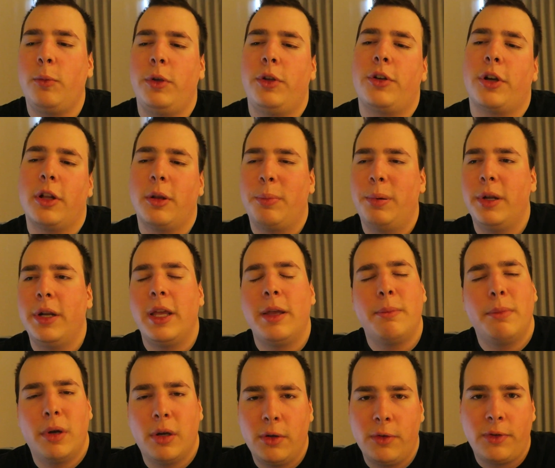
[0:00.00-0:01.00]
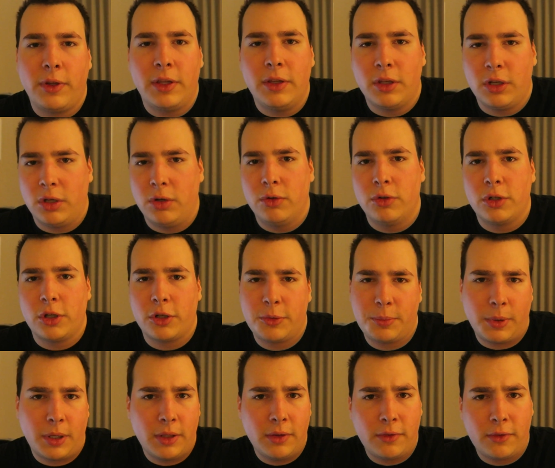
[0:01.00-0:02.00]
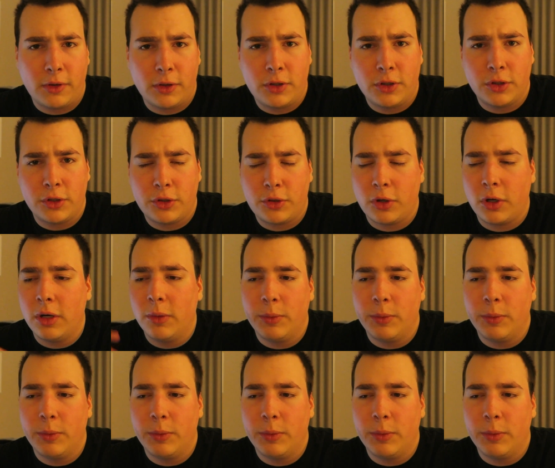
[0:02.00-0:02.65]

we tried to put Embos into Goonjar spot and Search and Destroy,